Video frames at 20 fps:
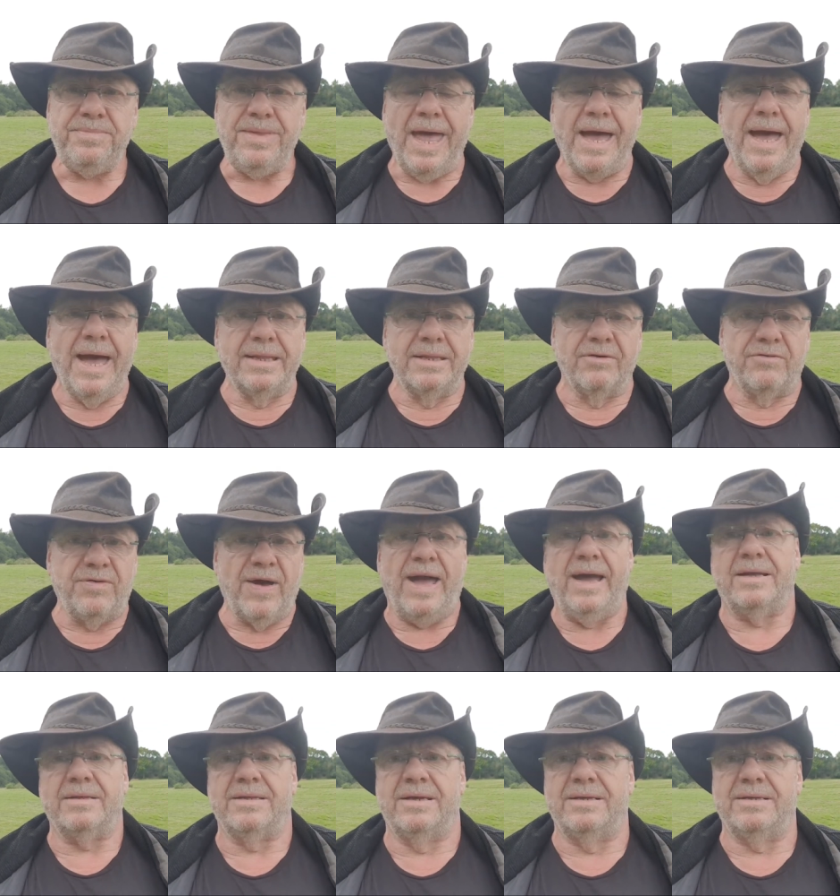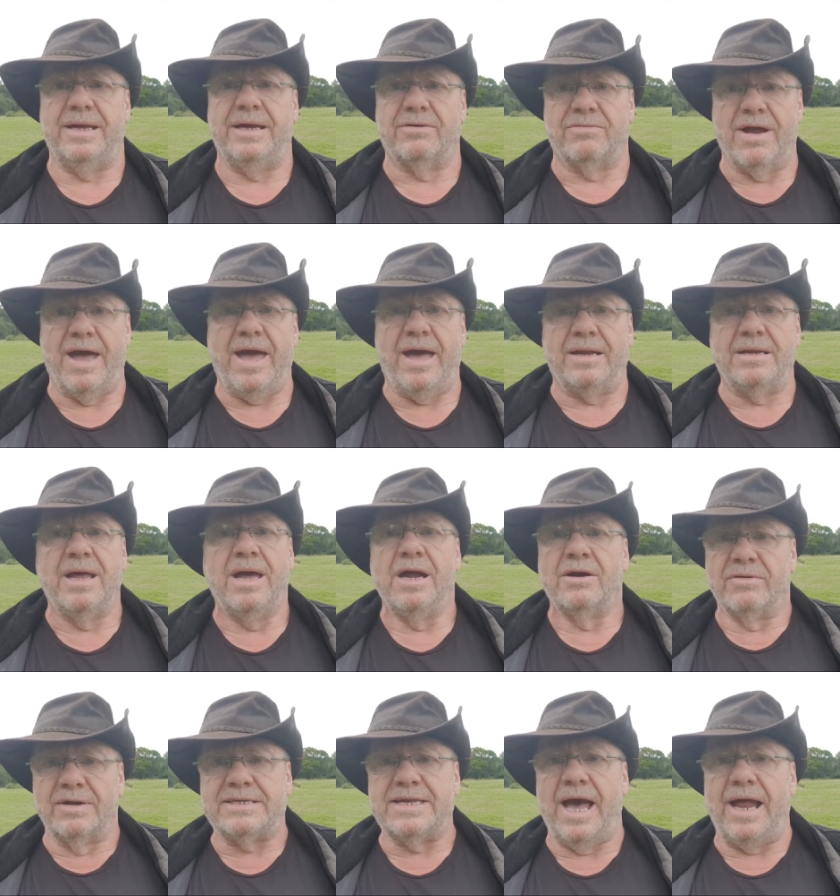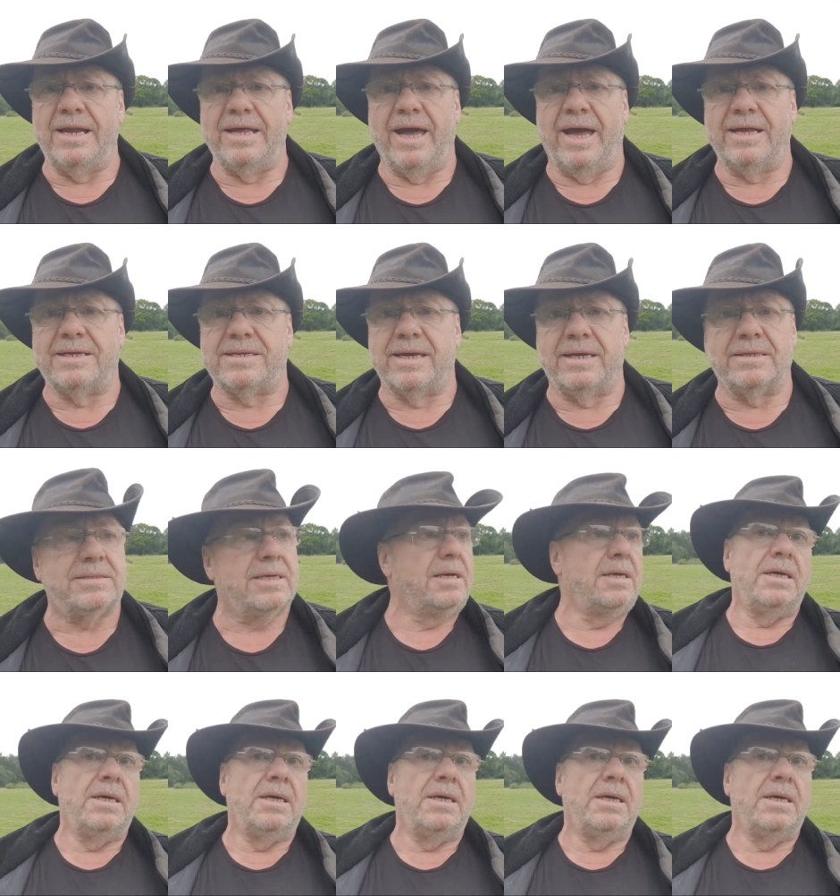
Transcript: And the fact that Iran retaliated,